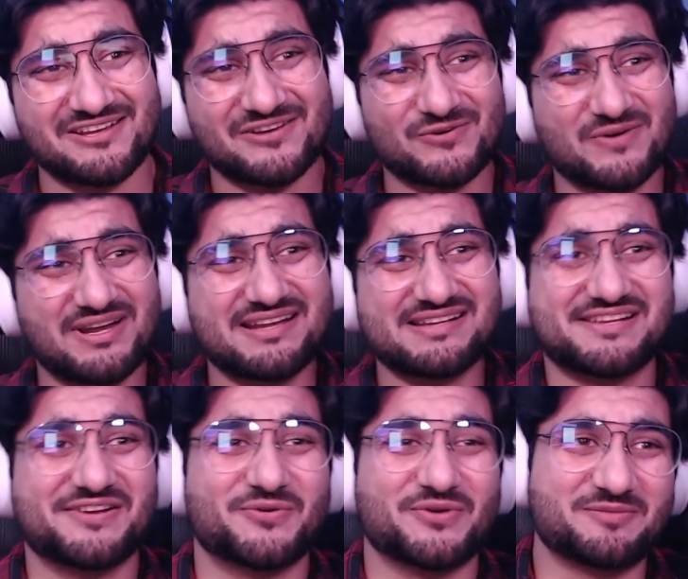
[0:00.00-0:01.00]
What is
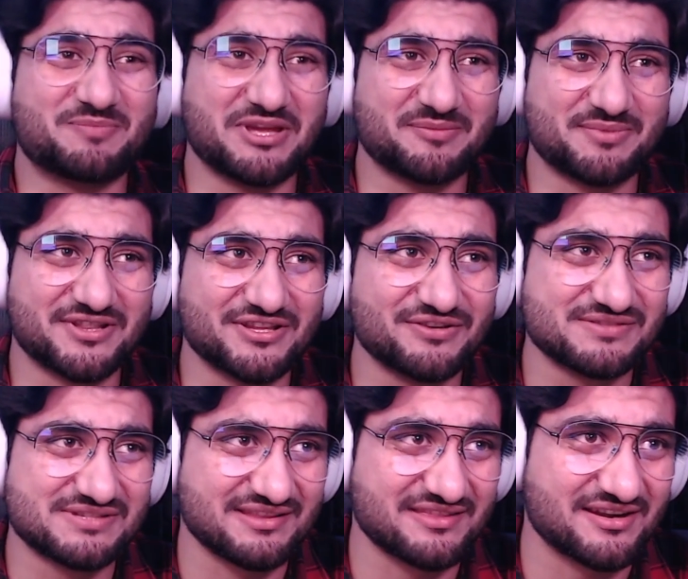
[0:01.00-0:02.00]
it with people
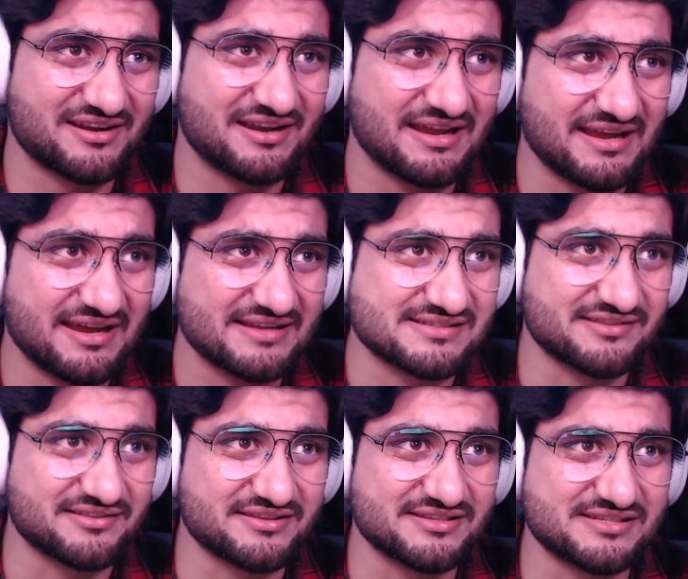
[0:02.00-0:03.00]
losing their hand
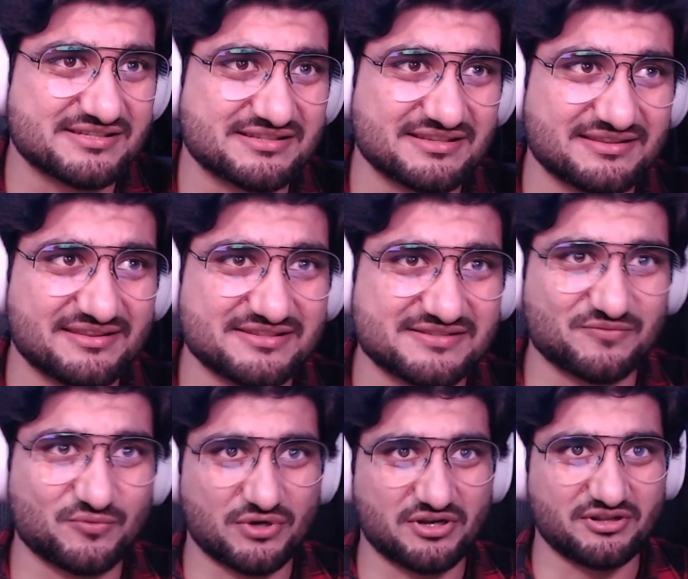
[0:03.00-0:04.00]
in these in this
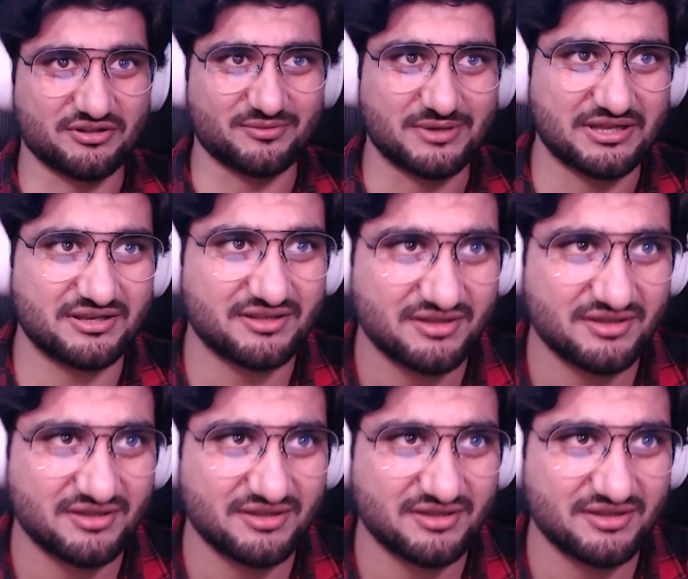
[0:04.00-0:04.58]
world, man?